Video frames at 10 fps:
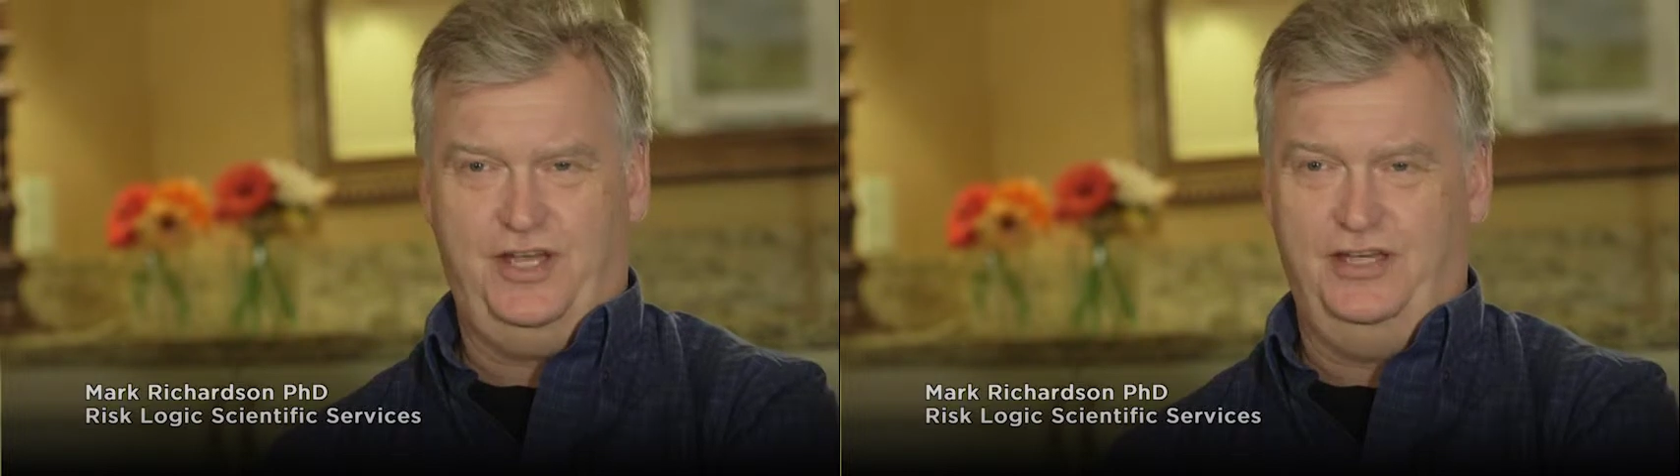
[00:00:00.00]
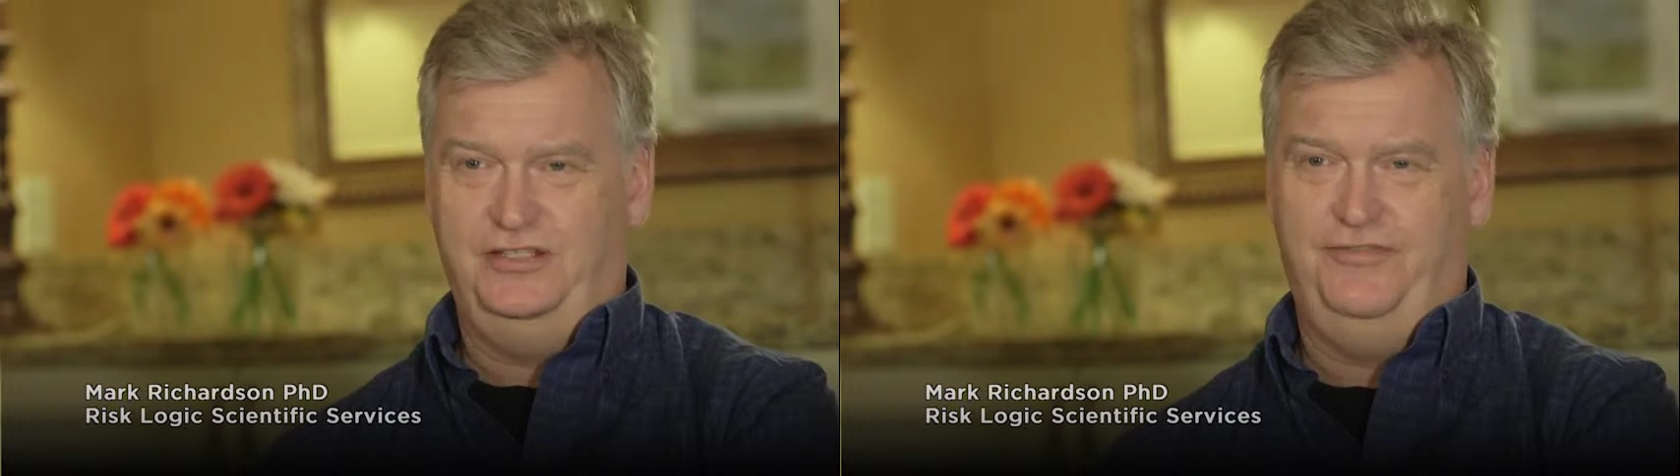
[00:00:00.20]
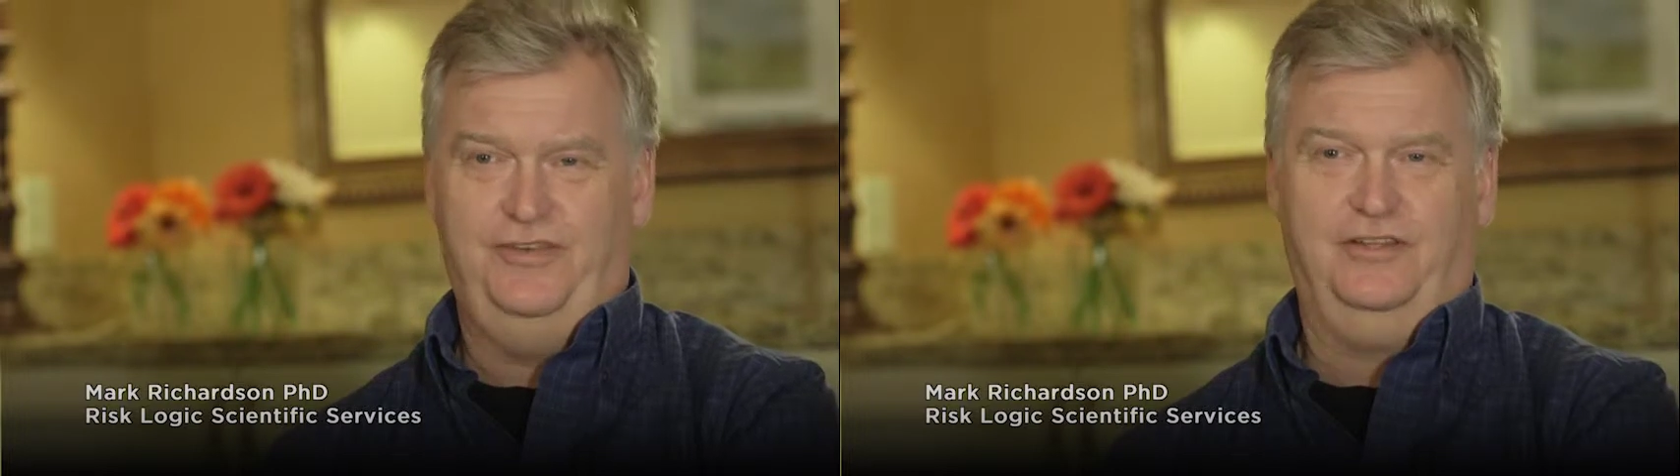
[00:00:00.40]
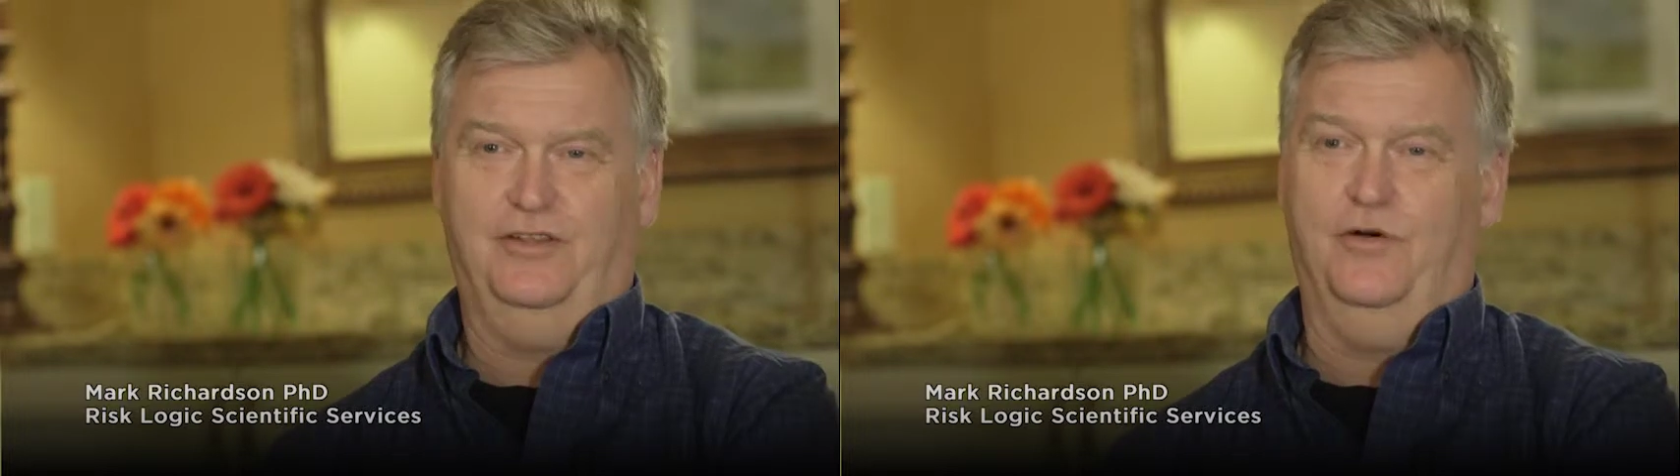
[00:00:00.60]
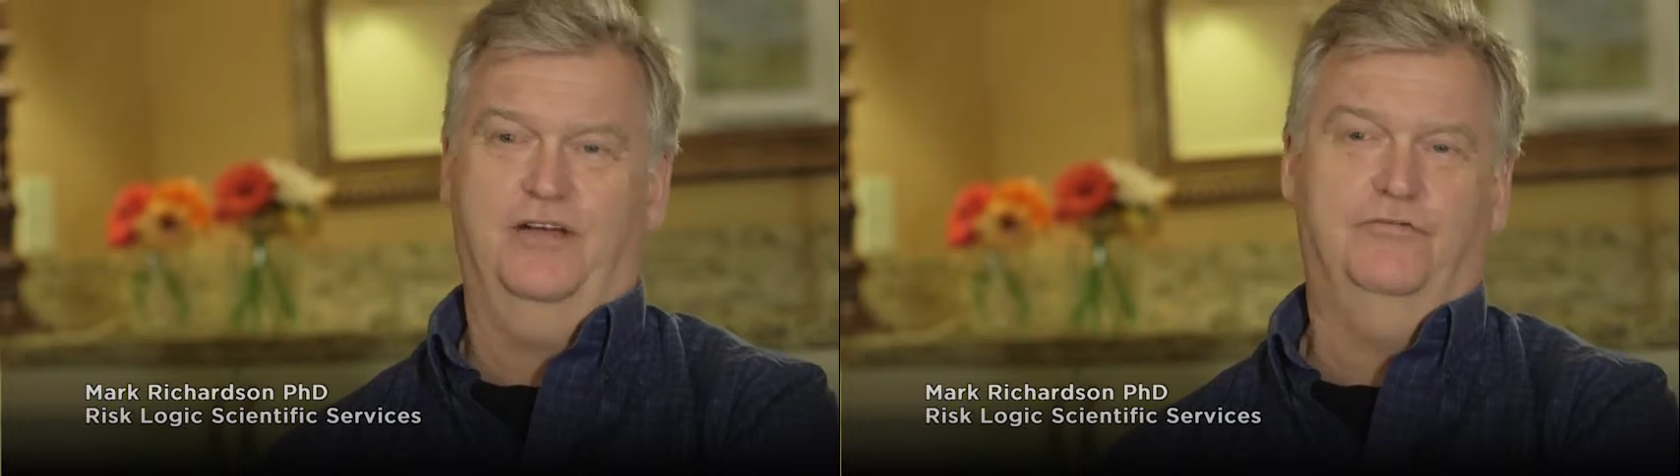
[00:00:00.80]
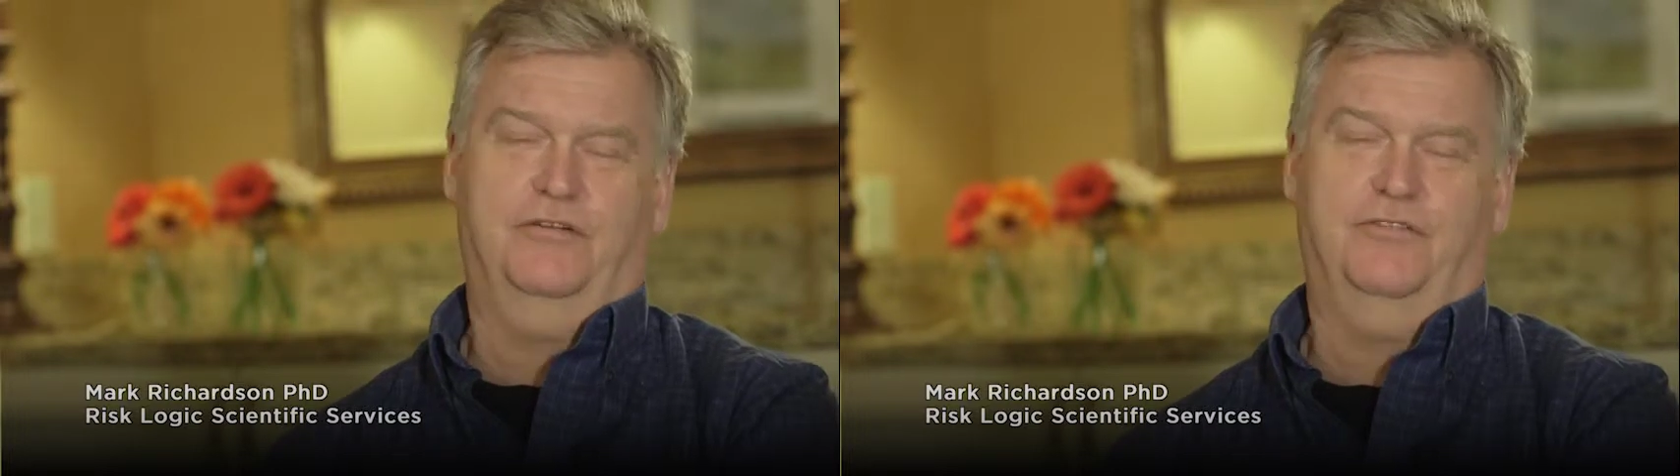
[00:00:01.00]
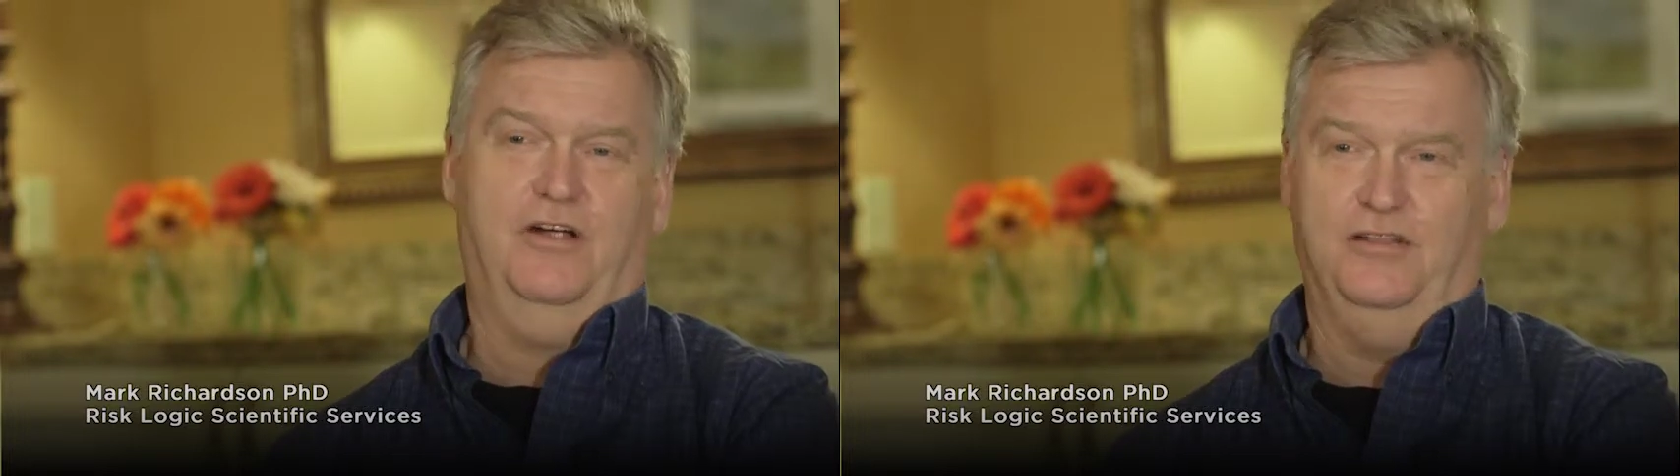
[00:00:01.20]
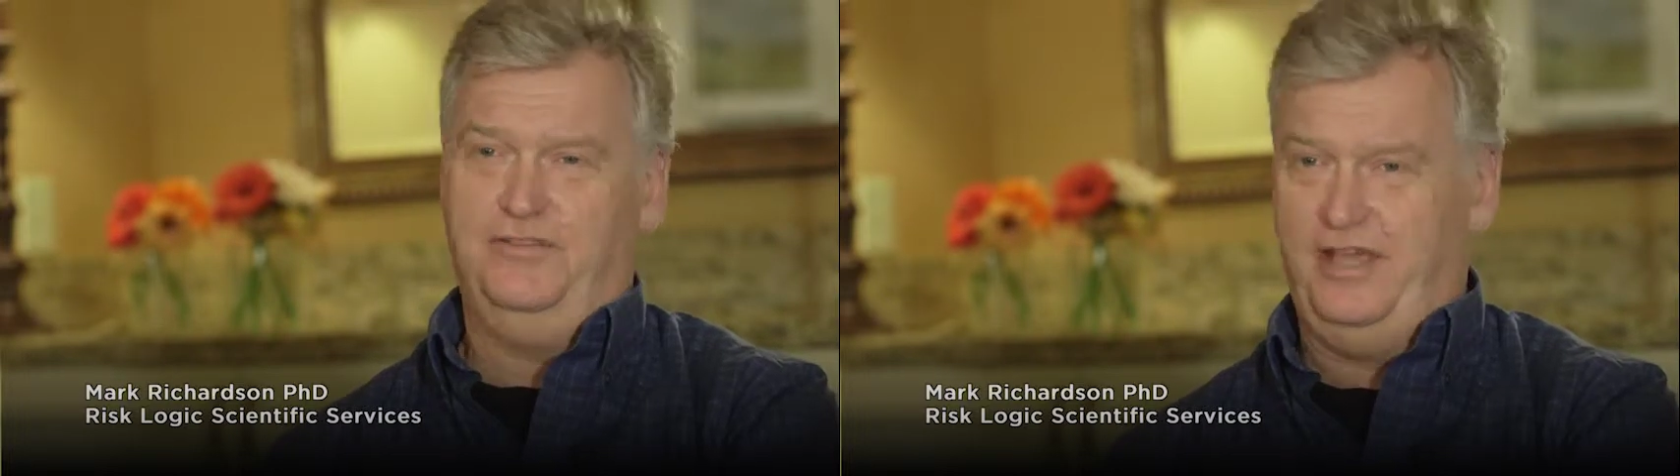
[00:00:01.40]
Scientific, though I've worked for
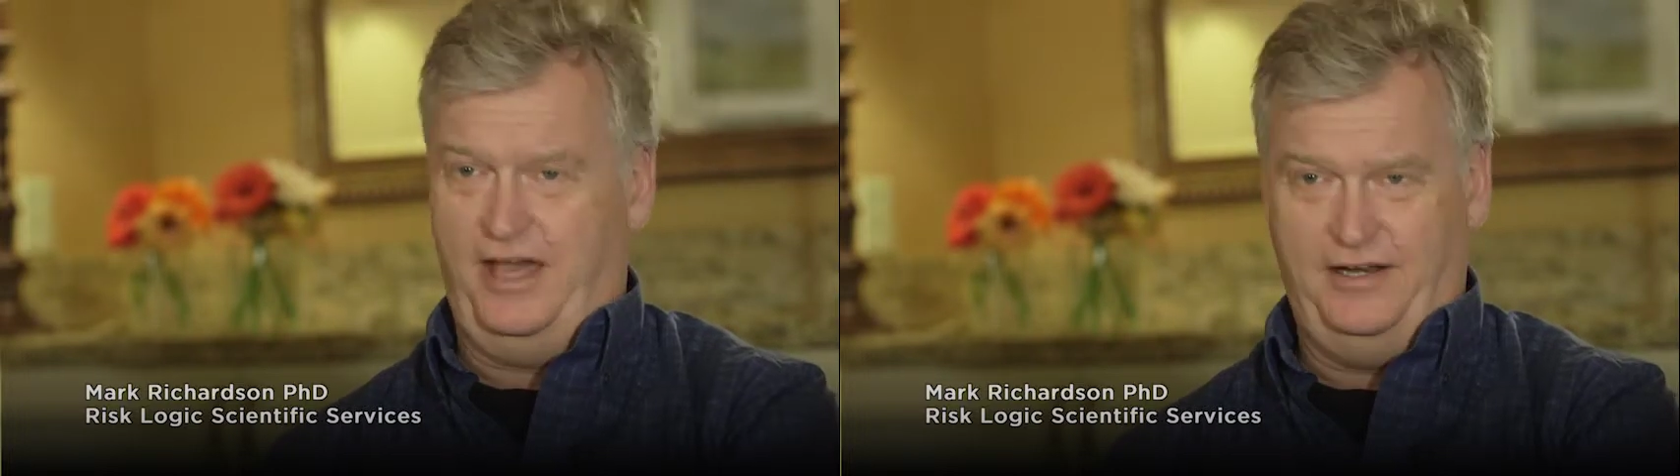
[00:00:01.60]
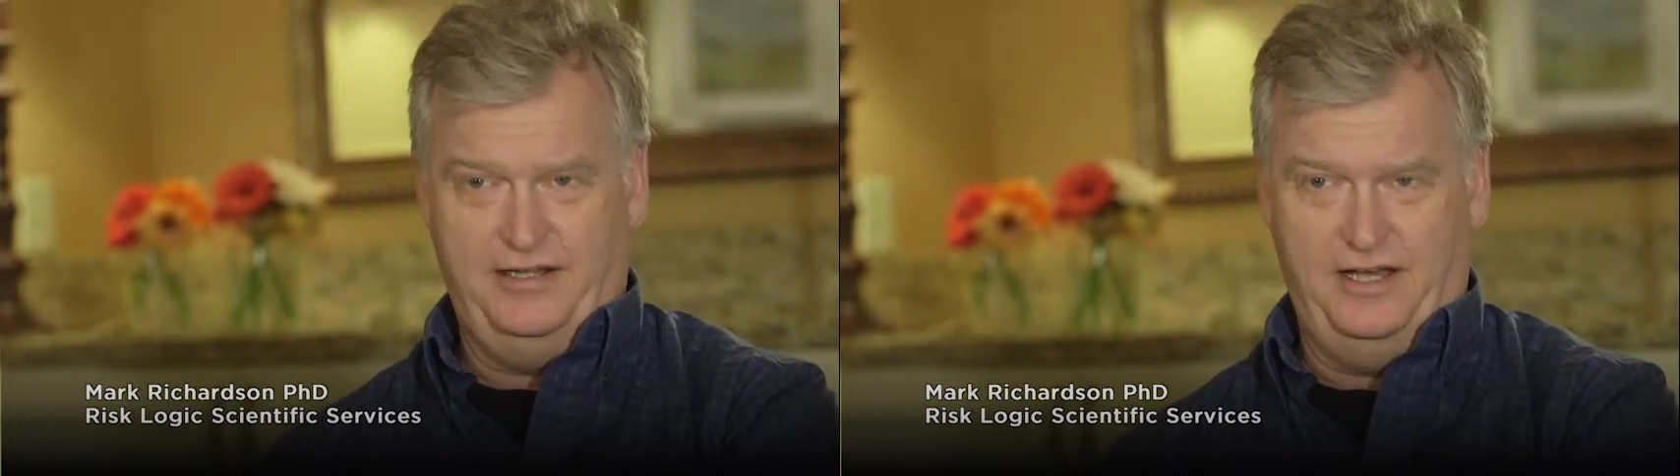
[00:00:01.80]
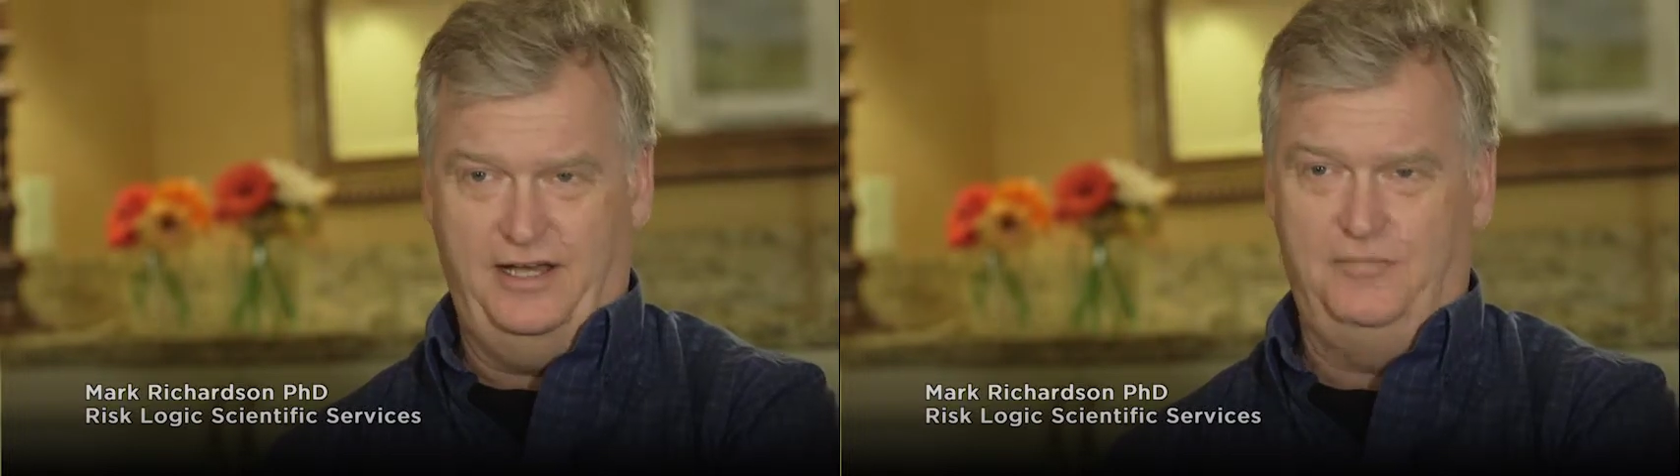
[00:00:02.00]
Health Canada,